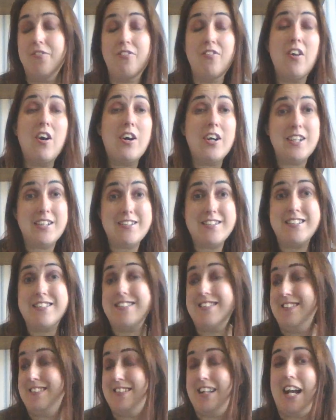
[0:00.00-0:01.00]
flight
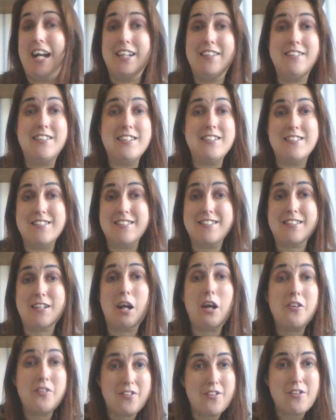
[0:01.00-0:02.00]
attendants
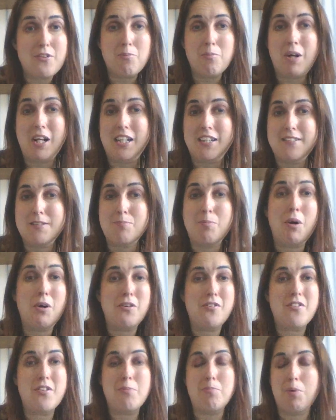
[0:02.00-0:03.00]
goes as well as
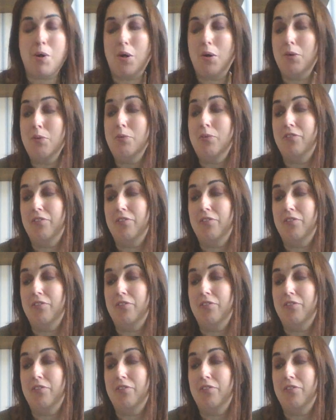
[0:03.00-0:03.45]
possible.